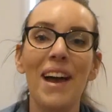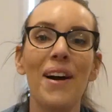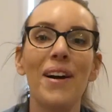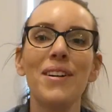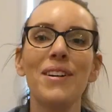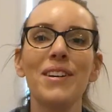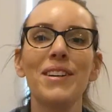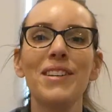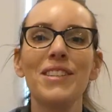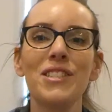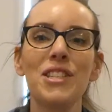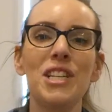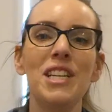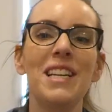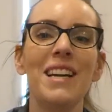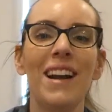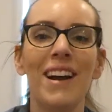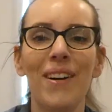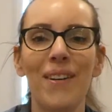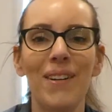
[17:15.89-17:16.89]
Her
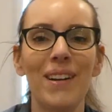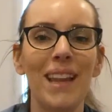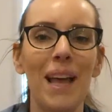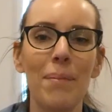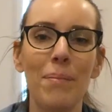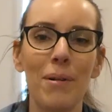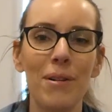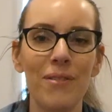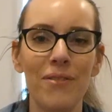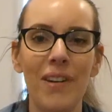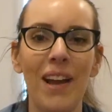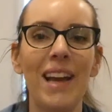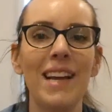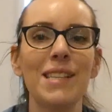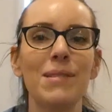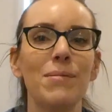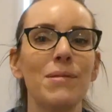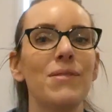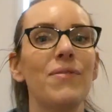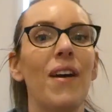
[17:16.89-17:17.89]
cheetah or leopard
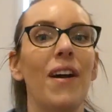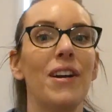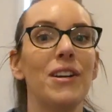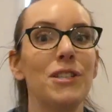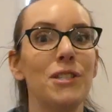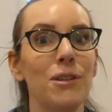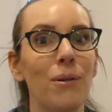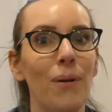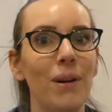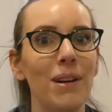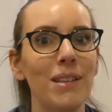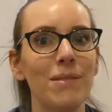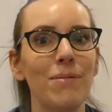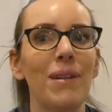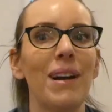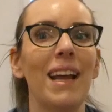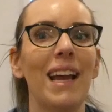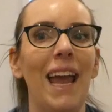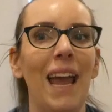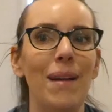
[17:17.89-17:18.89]
phase was very short
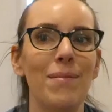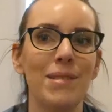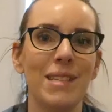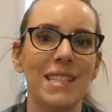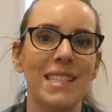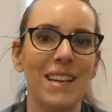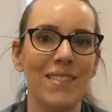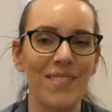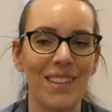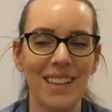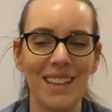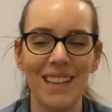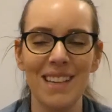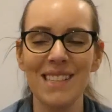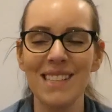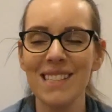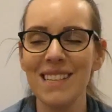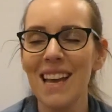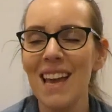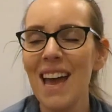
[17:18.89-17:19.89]
when it came to stuff like
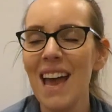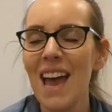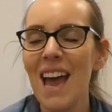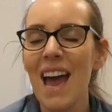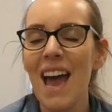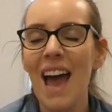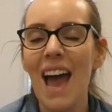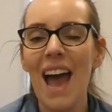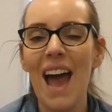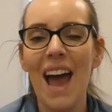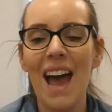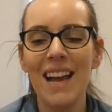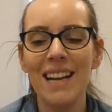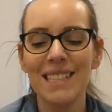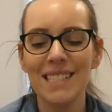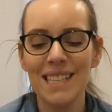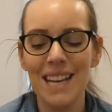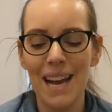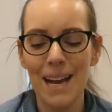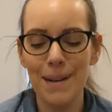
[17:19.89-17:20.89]
this,
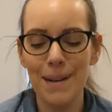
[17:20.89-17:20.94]
and